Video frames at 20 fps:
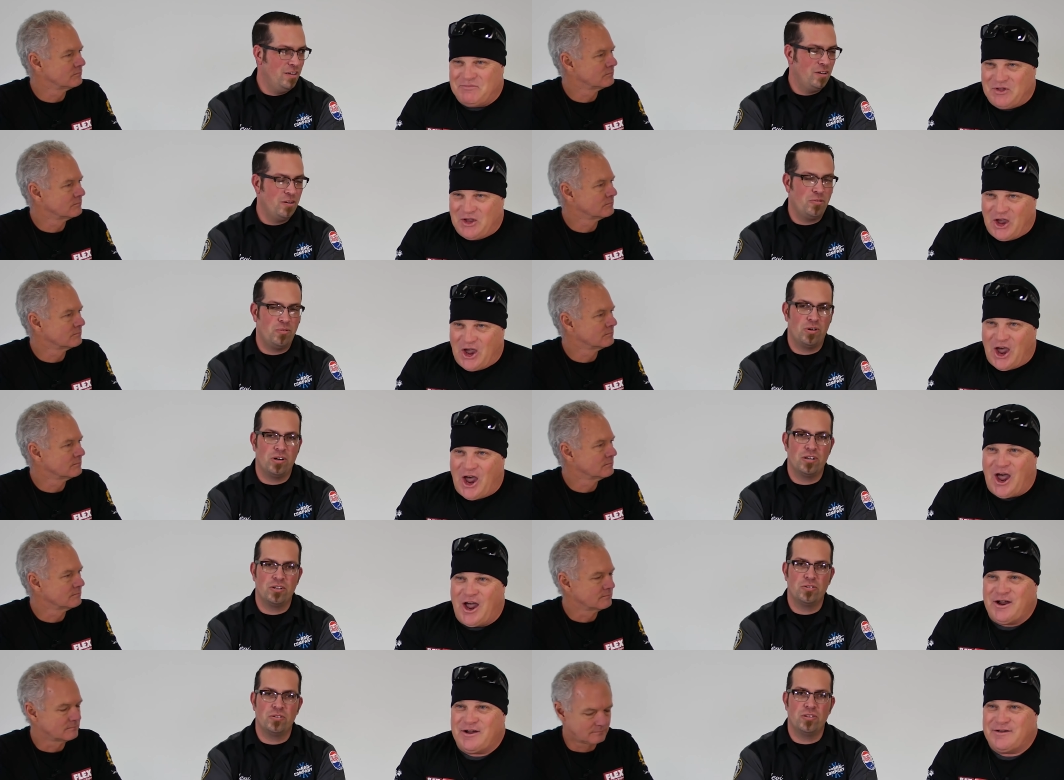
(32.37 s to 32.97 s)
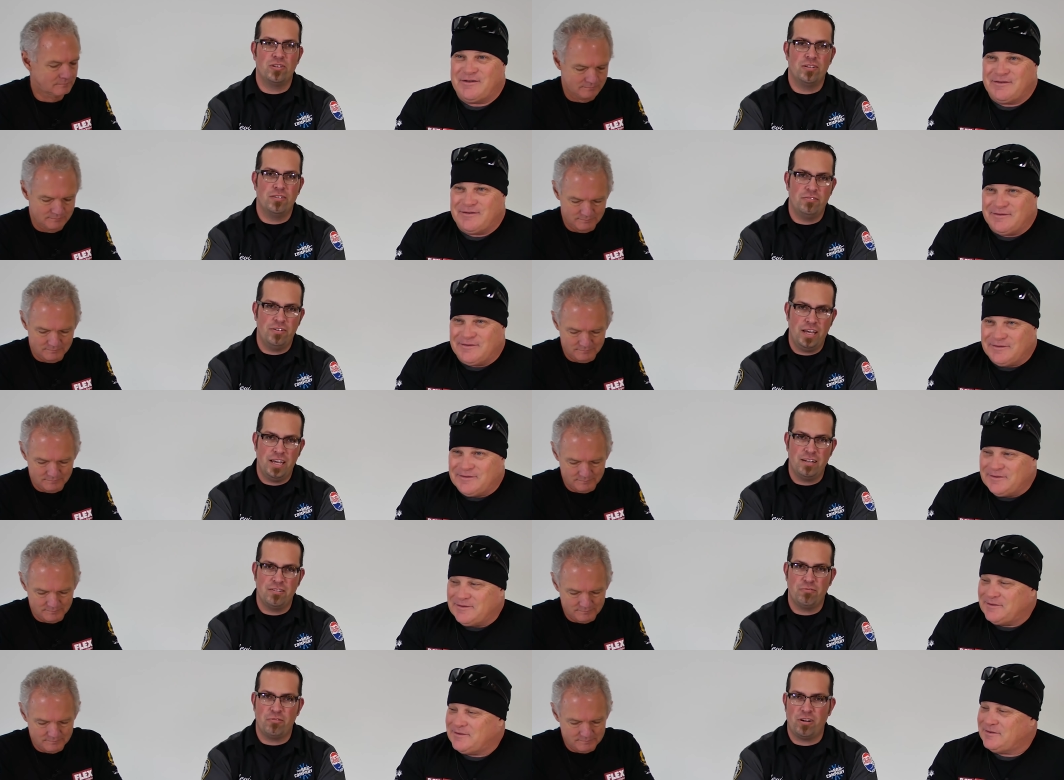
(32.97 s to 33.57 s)
Speaker 1: Yeah. We're going to do a little
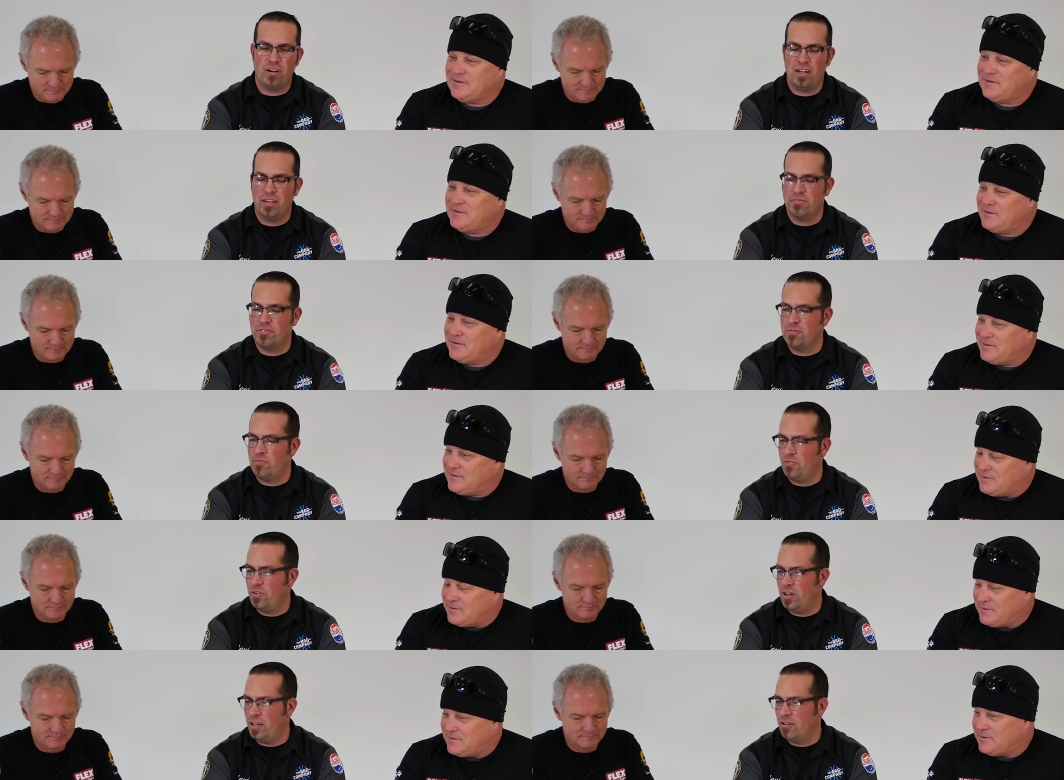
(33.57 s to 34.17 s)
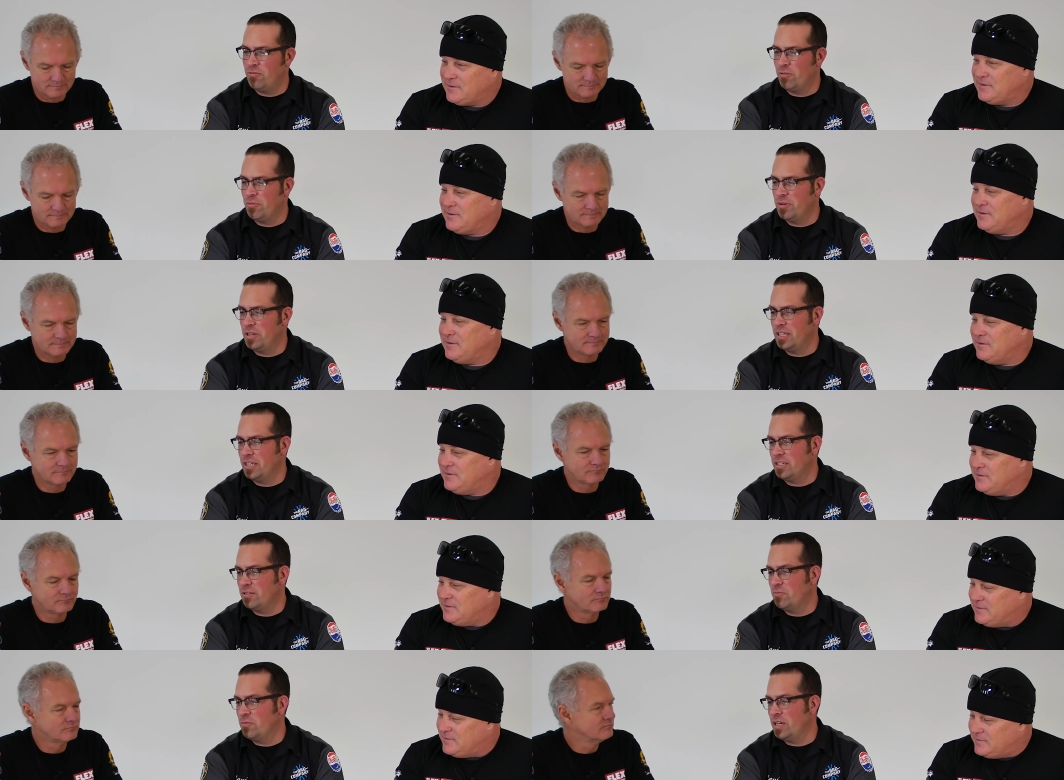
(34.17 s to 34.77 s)
event. We're going to have some fun. We've been
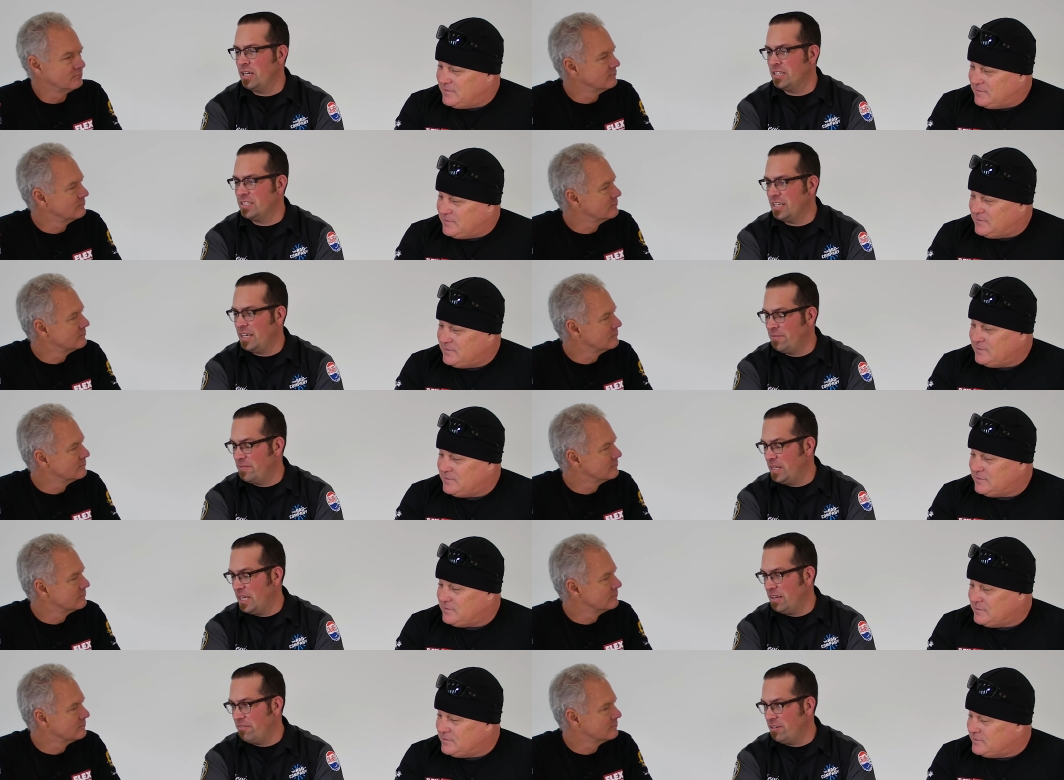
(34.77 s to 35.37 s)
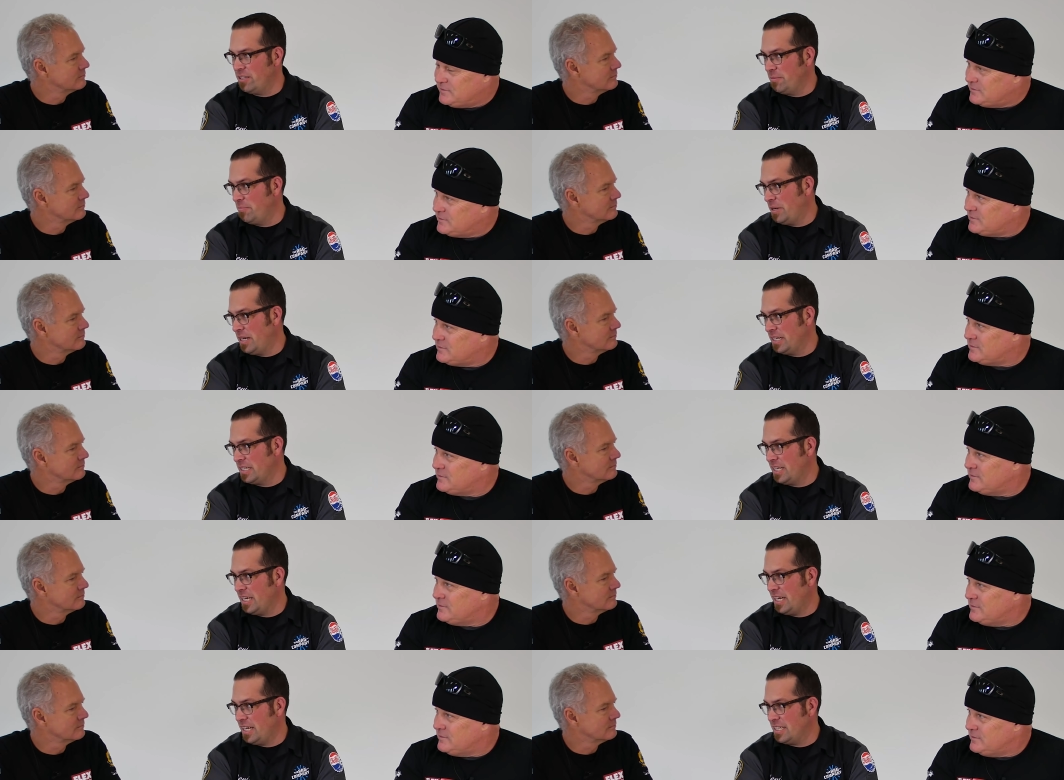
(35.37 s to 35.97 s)
get, we got to have Dave on the
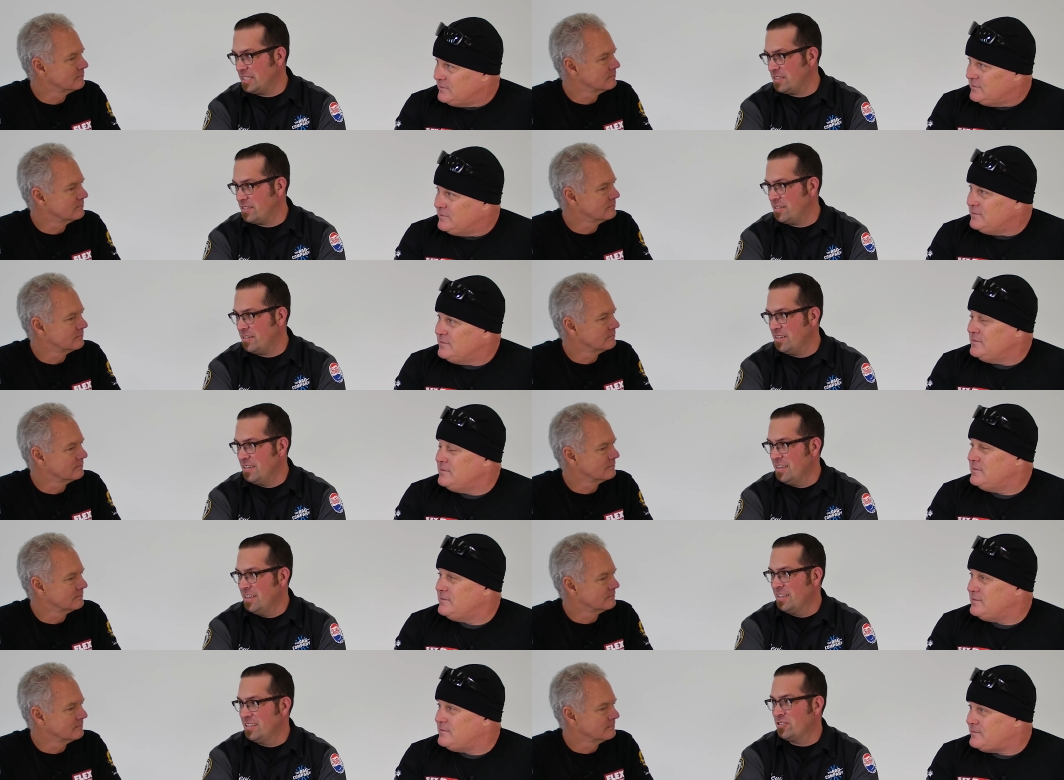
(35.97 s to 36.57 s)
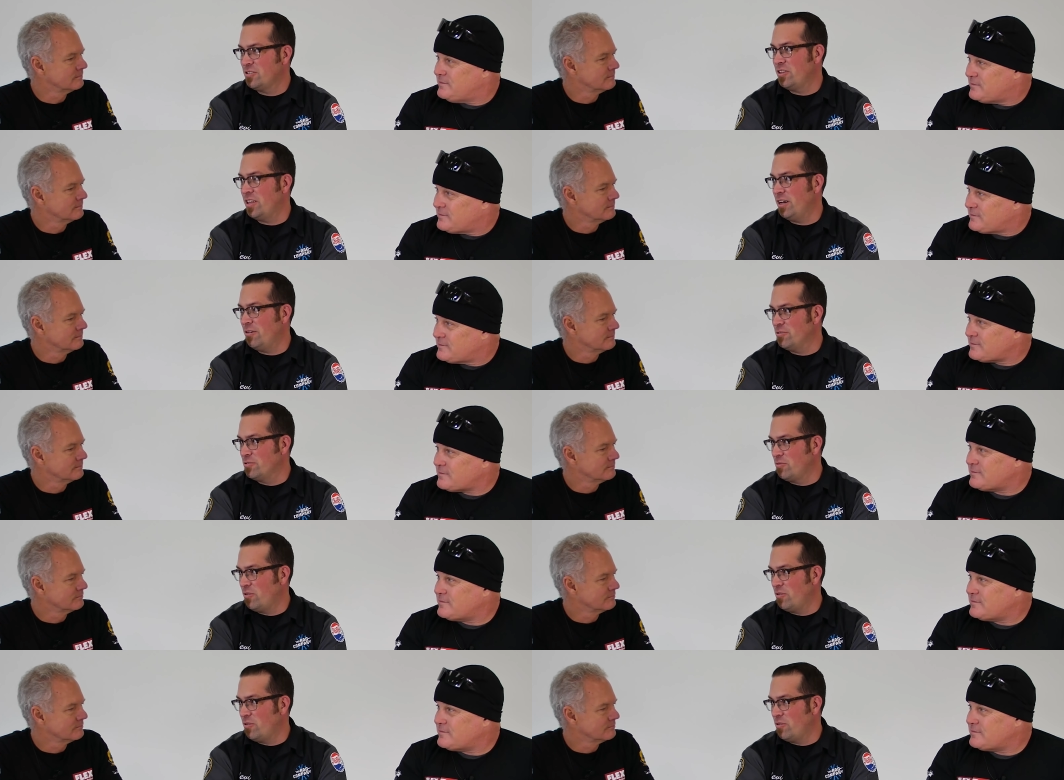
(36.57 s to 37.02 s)
podcast, so that was